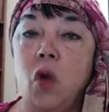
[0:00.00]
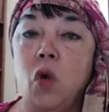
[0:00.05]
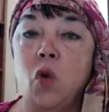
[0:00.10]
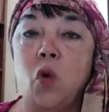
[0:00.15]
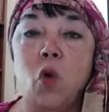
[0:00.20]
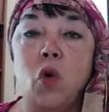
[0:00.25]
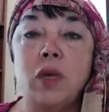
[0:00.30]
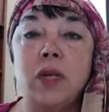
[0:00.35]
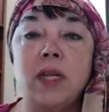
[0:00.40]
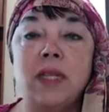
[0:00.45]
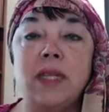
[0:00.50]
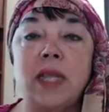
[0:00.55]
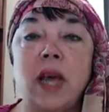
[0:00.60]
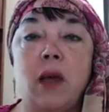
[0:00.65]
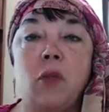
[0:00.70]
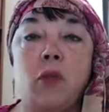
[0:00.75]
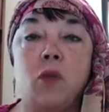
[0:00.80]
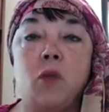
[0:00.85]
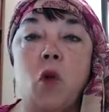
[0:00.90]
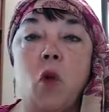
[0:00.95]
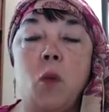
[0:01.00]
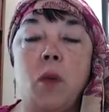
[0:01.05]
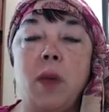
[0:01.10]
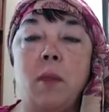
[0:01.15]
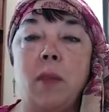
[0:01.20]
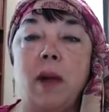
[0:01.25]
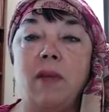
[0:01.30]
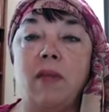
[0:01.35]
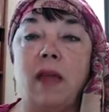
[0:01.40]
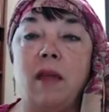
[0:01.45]
nor didst thou throw me
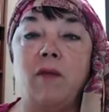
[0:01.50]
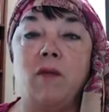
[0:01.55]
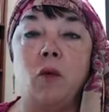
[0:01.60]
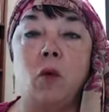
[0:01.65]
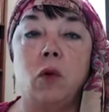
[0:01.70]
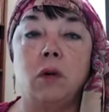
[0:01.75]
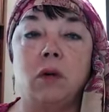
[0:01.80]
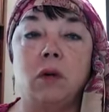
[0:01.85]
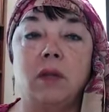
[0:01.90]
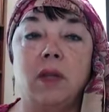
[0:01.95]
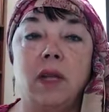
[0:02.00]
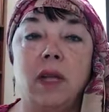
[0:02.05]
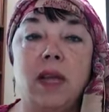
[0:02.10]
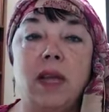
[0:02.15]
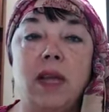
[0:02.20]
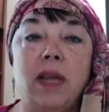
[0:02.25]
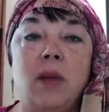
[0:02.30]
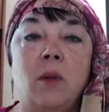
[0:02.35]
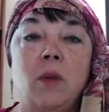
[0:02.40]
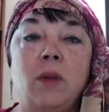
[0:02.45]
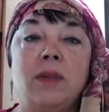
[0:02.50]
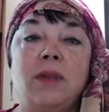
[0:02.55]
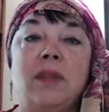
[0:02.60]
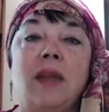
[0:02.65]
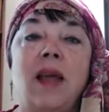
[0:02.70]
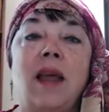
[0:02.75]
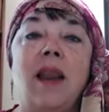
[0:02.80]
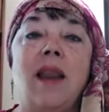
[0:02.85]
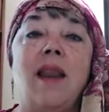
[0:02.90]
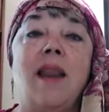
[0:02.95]
by thy force. It was
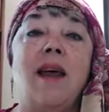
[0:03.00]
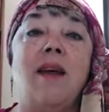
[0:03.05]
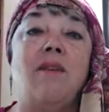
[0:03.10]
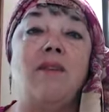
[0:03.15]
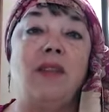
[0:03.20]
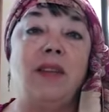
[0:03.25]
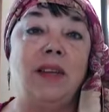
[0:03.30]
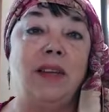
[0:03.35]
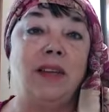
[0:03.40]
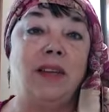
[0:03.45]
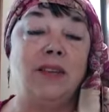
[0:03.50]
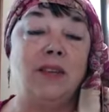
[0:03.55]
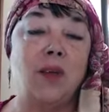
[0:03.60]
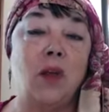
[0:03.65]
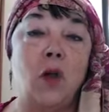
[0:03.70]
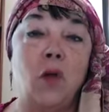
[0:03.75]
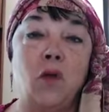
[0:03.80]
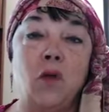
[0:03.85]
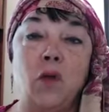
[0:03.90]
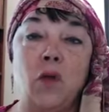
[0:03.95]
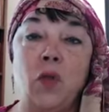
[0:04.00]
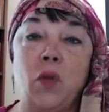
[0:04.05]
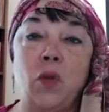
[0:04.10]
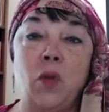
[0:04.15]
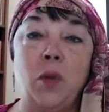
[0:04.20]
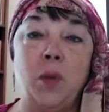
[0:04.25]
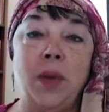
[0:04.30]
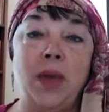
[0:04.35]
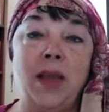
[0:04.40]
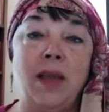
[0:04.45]
thy loveliness overthrew
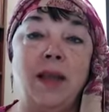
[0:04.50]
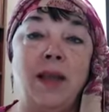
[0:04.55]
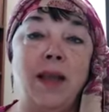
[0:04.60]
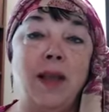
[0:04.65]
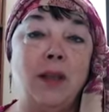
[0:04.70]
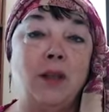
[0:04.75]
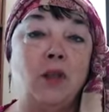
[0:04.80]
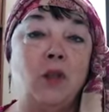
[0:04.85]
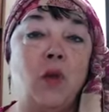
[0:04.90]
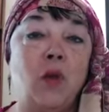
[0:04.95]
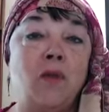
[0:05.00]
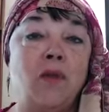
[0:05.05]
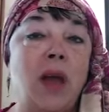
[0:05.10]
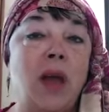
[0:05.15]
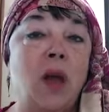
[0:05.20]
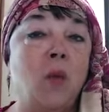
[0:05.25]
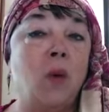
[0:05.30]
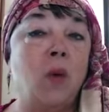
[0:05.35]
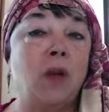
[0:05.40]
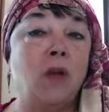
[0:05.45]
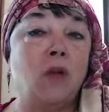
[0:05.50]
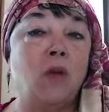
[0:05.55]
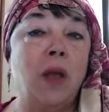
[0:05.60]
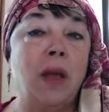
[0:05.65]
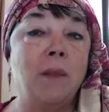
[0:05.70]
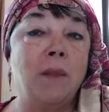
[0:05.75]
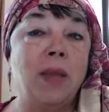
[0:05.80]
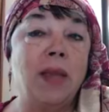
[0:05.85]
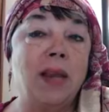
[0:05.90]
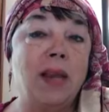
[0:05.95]
me. So if thou wilt
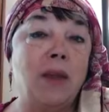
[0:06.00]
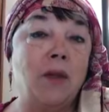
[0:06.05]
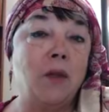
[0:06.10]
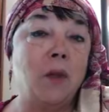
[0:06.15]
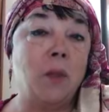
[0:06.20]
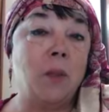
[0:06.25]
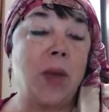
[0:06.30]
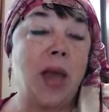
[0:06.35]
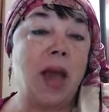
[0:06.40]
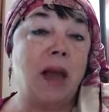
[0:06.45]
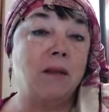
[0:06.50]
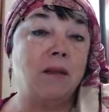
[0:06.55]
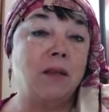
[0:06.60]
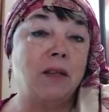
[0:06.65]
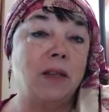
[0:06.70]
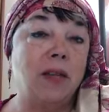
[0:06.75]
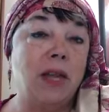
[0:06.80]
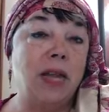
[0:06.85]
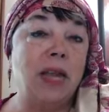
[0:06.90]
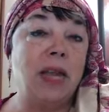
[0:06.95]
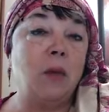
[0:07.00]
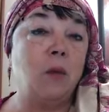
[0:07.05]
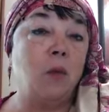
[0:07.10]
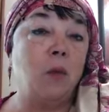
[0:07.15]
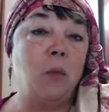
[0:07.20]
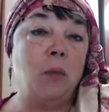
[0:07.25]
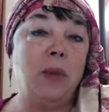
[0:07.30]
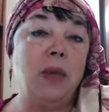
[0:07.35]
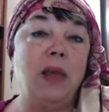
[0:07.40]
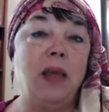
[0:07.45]
grant me another bout, it
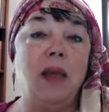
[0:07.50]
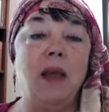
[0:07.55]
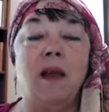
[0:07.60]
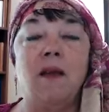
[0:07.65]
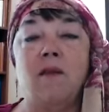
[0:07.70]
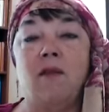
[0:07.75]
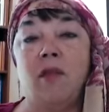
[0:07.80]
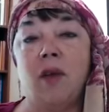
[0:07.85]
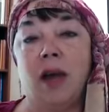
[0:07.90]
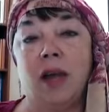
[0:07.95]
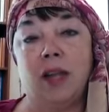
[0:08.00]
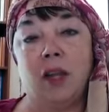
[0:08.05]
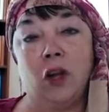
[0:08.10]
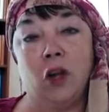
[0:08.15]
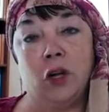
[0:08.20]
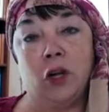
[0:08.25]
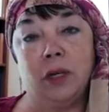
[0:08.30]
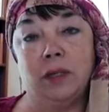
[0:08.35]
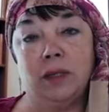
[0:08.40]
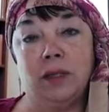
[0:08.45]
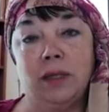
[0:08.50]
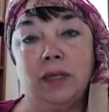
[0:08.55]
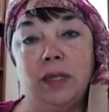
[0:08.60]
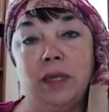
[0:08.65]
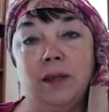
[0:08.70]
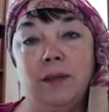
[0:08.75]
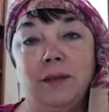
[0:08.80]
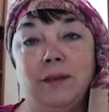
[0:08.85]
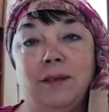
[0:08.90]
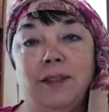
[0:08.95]
will be of thy
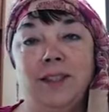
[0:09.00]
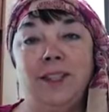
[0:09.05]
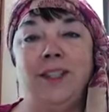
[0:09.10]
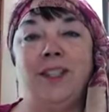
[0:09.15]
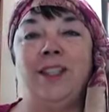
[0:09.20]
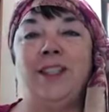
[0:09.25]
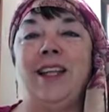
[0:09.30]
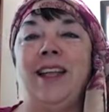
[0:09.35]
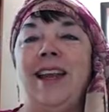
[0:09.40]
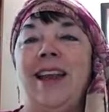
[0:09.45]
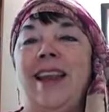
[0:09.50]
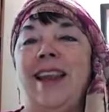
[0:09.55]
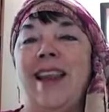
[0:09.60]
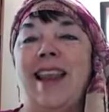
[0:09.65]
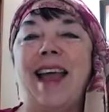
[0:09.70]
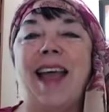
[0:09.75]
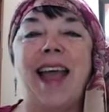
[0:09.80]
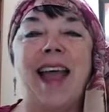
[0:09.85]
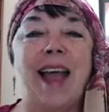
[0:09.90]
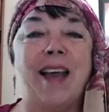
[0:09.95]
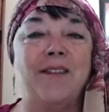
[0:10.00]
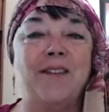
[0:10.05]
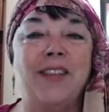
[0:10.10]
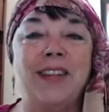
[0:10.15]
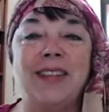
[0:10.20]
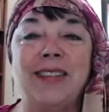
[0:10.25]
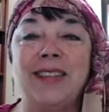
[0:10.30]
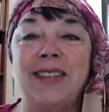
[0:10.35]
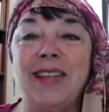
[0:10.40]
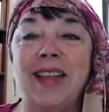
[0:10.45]
courtesy. She laughed
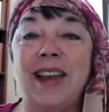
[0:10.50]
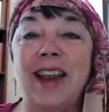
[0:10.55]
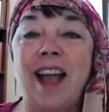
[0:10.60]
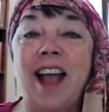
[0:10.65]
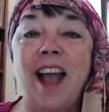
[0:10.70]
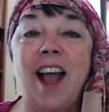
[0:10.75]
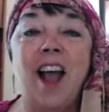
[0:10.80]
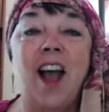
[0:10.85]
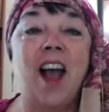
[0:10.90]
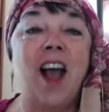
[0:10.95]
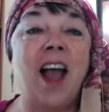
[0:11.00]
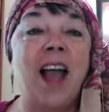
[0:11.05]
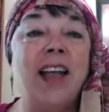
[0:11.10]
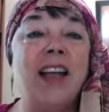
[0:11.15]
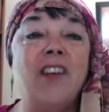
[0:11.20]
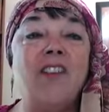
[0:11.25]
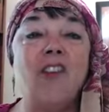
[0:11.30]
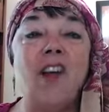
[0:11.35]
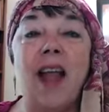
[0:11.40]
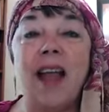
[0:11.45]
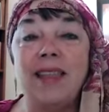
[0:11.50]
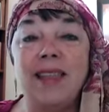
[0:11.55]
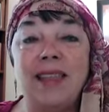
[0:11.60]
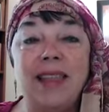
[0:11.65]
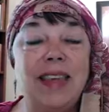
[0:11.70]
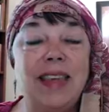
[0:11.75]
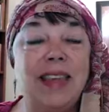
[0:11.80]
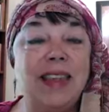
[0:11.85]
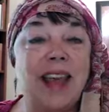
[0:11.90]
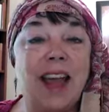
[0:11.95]
and said, I grant
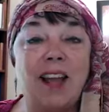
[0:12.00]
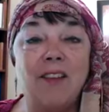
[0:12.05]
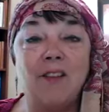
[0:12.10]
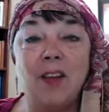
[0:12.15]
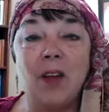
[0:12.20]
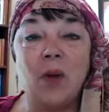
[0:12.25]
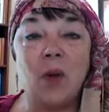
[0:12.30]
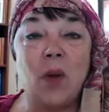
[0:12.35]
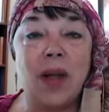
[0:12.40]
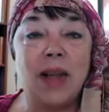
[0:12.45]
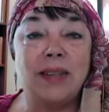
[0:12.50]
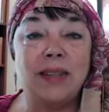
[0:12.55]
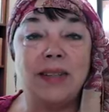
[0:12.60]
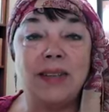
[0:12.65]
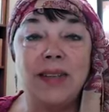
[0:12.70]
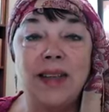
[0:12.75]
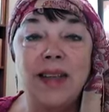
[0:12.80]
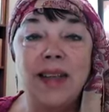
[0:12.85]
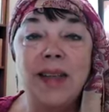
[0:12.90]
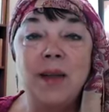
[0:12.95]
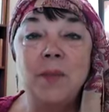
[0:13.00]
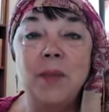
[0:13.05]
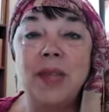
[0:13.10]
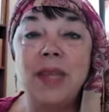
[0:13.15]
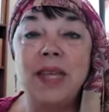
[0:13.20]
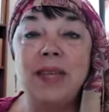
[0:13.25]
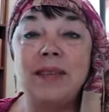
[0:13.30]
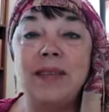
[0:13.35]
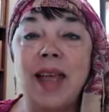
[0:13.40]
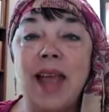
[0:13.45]
thee thy request, but
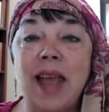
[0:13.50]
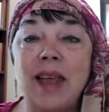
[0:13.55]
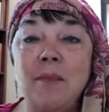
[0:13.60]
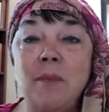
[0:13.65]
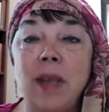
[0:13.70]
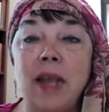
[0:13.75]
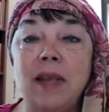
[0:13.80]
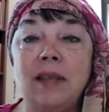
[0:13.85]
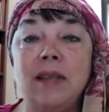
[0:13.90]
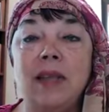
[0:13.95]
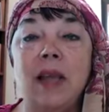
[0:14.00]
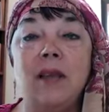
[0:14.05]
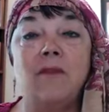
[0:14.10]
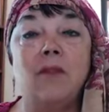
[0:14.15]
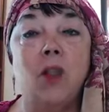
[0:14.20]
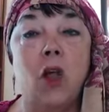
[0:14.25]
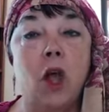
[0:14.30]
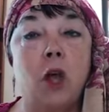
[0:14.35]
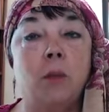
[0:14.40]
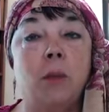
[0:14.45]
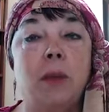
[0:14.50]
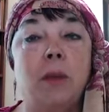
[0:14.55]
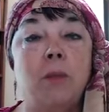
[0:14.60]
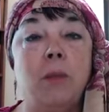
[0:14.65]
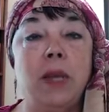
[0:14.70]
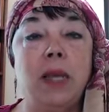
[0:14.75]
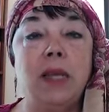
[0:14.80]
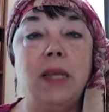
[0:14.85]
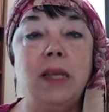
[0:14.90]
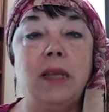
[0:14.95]
these handmaids have long been
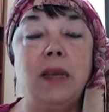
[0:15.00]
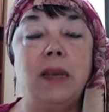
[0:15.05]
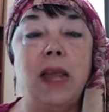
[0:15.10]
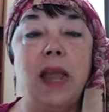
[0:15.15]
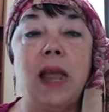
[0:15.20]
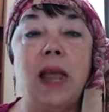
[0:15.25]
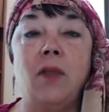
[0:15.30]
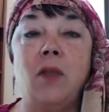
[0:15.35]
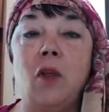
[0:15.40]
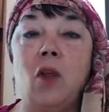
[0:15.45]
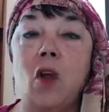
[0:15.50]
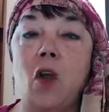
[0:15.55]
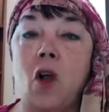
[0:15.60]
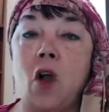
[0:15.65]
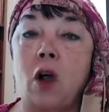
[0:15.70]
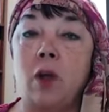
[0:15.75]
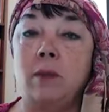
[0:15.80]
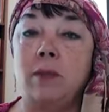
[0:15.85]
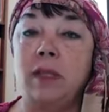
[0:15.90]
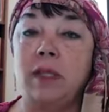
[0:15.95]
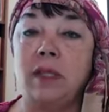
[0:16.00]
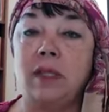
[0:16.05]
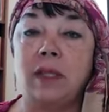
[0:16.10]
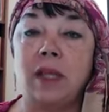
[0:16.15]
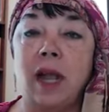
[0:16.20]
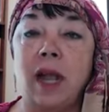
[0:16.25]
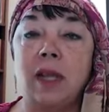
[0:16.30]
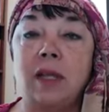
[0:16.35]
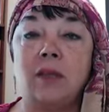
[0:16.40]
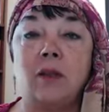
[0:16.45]
pinioned, and their arms and
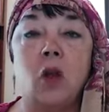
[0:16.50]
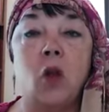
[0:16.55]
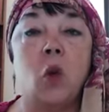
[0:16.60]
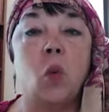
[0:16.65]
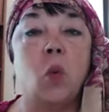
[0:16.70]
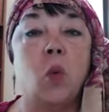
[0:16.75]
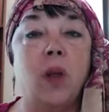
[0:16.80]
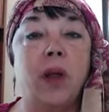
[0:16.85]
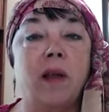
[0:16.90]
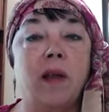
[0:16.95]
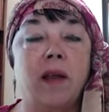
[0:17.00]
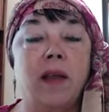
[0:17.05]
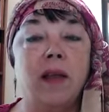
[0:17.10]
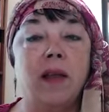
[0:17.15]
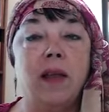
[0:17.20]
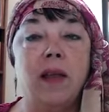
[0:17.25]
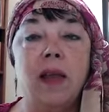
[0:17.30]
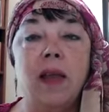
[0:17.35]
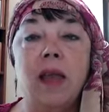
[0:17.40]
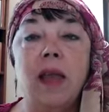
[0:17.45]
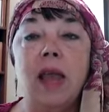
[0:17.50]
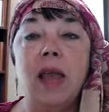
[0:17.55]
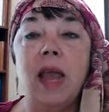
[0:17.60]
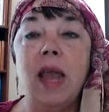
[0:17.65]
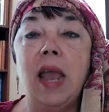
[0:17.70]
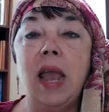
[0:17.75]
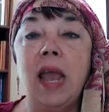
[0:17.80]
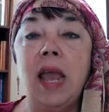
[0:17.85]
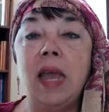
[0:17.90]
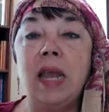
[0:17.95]
sides are weary,
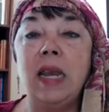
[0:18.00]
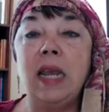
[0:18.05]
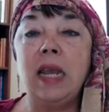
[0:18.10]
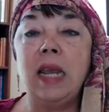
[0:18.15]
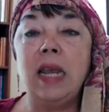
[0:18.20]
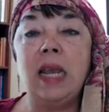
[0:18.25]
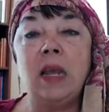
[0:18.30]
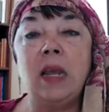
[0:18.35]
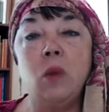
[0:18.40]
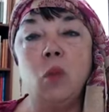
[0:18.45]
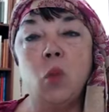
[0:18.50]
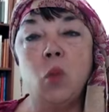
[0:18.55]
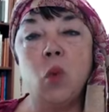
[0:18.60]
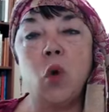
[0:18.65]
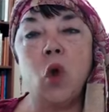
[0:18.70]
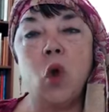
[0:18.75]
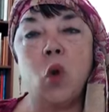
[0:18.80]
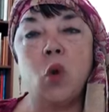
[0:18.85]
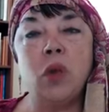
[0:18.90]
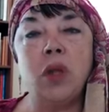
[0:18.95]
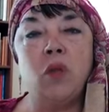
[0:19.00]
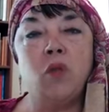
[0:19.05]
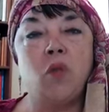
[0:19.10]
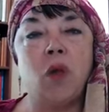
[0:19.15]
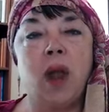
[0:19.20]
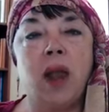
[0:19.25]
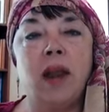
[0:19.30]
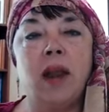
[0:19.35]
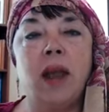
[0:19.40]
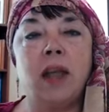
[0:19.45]
and it were only
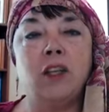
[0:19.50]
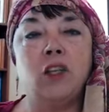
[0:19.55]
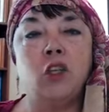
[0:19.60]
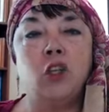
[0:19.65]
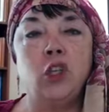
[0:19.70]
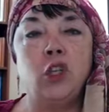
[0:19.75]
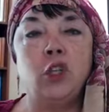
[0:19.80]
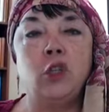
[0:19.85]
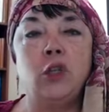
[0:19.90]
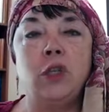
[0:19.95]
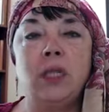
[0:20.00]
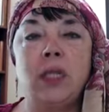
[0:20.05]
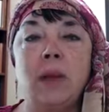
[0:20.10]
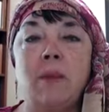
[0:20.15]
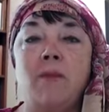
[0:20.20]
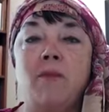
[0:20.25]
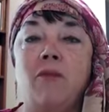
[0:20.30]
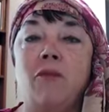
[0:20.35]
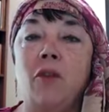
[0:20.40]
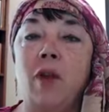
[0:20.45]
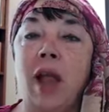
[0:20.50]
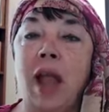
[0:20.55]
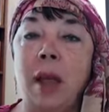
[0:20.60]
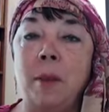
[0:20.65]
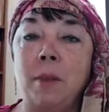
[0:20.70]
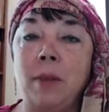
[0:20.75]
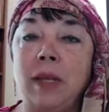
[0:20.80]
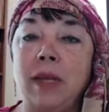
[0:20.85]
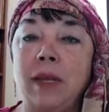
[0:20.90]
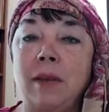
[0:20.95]
right I should loose them, for
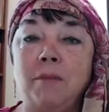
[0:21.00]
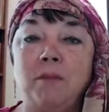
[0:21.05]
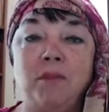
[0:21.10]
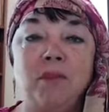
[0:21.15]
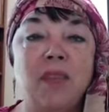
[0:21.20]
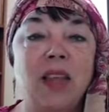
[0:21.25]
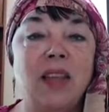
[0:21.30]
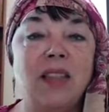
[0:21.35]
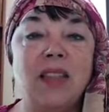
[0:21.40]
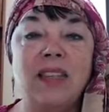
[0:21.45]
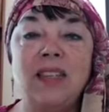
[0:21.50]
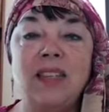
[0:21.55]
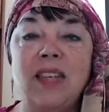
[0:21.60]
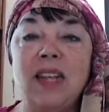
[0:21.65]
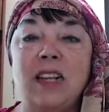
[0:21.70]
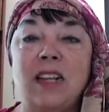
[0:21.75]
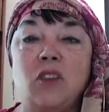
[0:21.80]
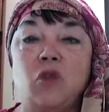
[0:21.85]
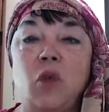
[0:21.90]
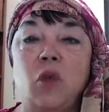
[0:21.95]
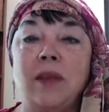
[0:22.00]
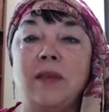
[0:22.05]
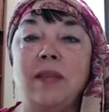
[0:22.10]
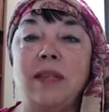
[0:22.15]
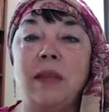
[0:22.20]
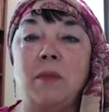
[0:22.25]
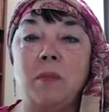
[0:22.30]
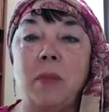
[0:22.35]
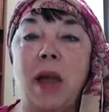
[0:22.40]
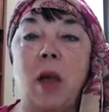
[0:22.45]
haply this next
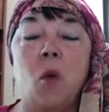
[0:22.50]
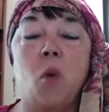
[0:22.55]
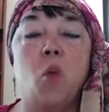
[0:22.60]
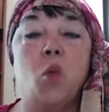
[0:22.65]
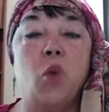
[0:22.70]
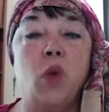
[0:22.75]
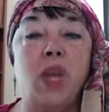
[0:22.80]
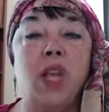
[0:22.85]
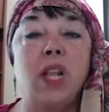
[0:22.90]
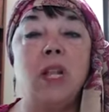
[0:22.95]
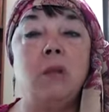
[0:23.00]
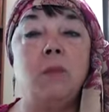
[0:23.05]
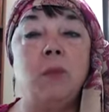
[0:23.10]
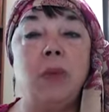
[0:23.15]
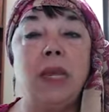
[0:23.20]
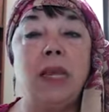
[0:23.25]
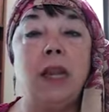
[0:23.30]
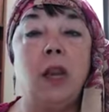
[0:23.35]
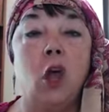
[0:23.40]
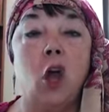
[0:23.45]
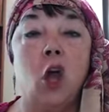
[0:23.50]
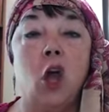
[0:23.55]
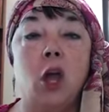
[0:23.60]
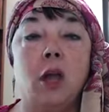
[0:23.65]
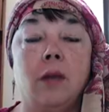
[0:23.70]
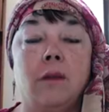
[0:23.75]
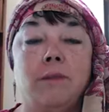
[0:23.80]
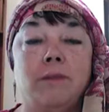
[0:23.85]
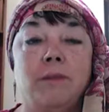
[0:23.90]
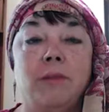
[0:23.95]
wrestling bout will be
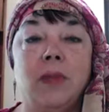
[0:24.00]
long.